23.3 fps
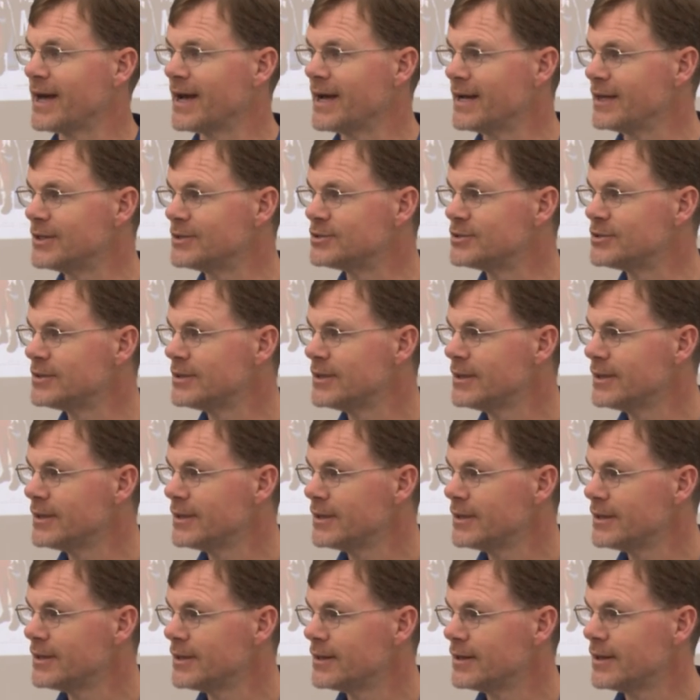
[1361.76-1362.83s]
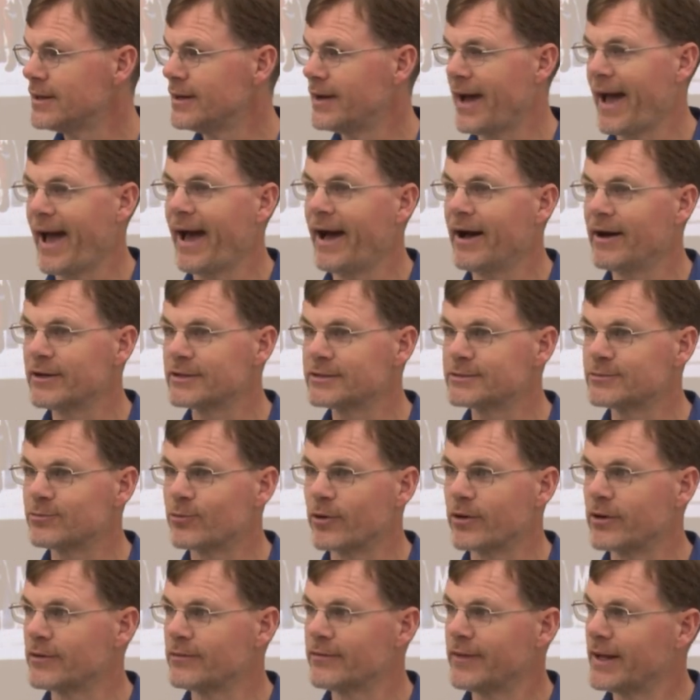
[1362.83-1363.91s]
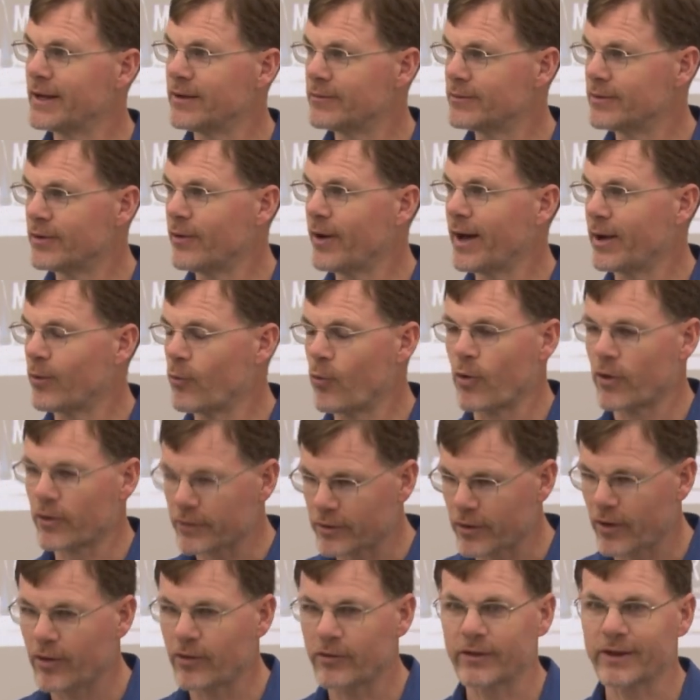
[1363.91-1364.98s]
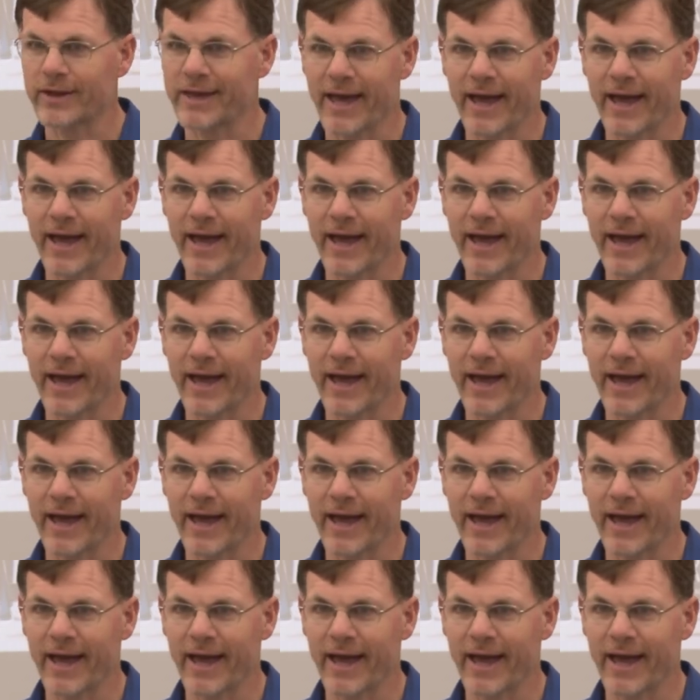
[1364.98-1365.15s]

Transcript: age a house where they don't know how to work all the